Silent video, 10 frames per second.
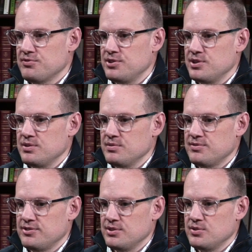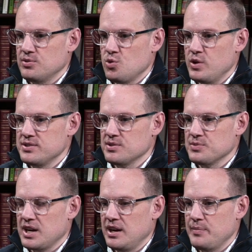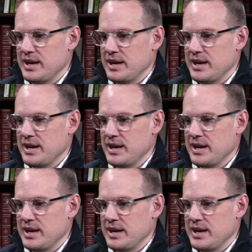for quite some time,